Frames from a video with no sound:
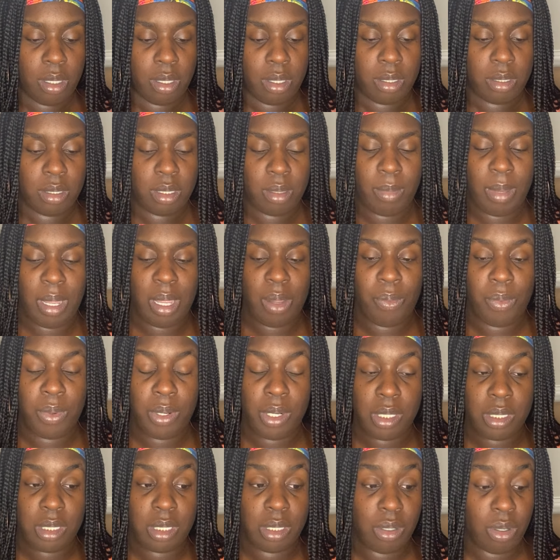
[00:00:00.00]
Somebody
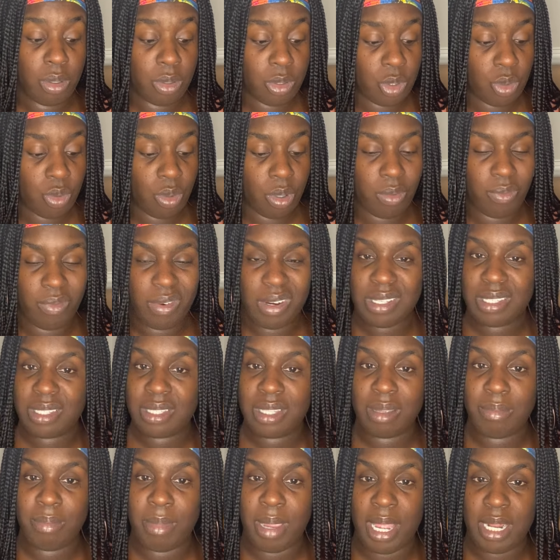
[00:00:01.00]
wanted to go to a
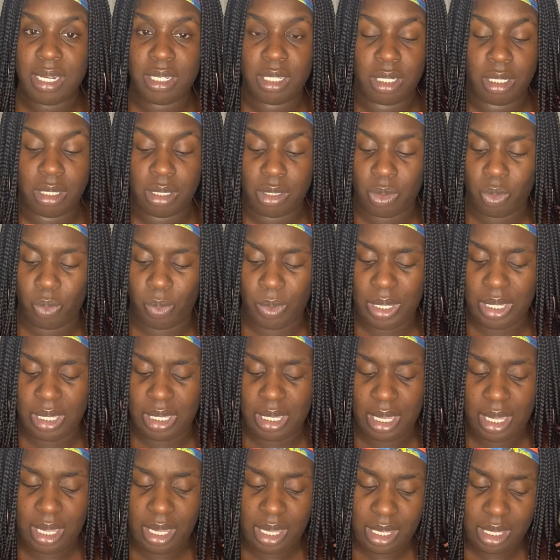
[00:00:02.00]
wrestling match this
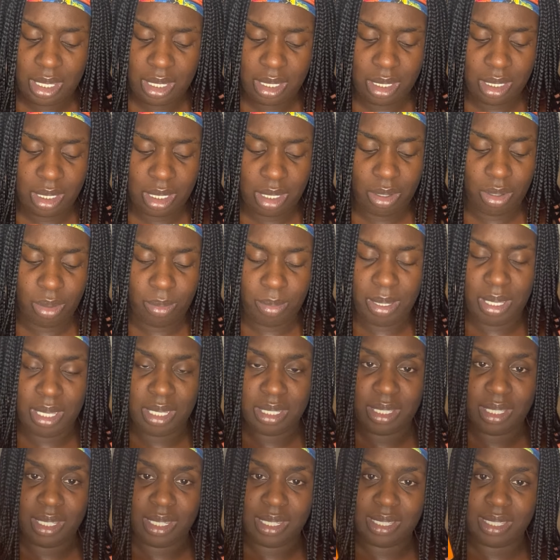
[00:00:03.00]
weekend. It'll be a
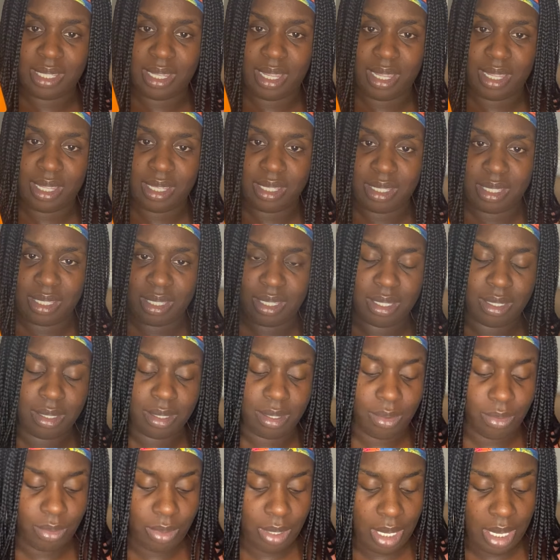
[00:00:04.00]
success,
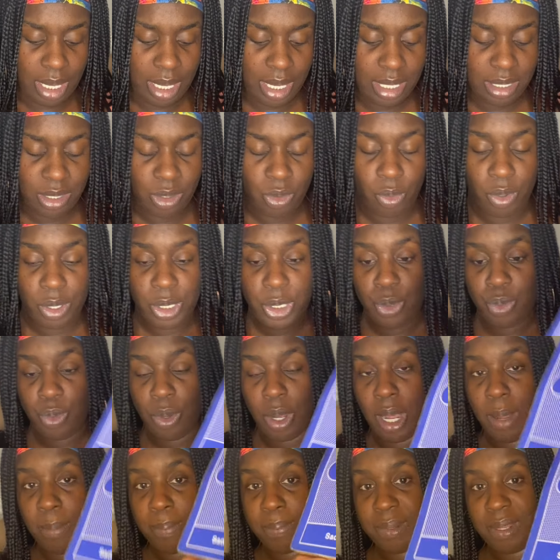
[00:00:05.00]
okay? It's going to
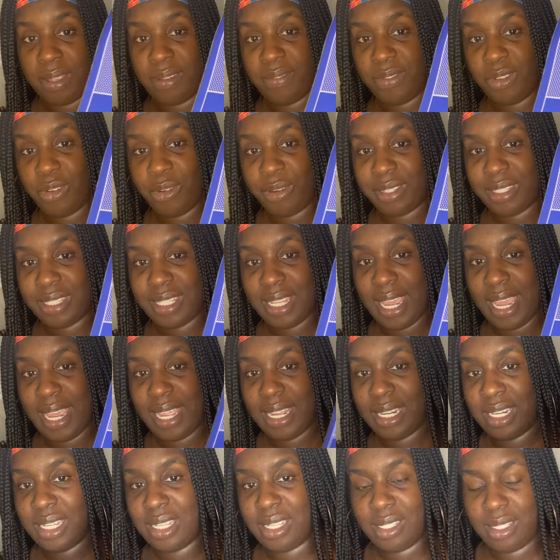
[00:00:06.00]
uplift your
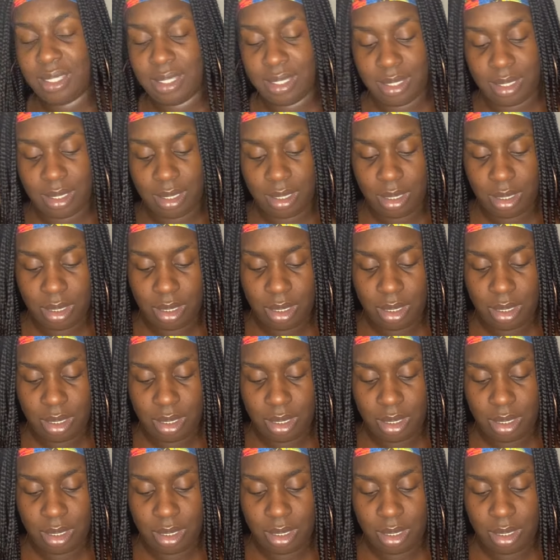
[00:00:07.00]
sadness.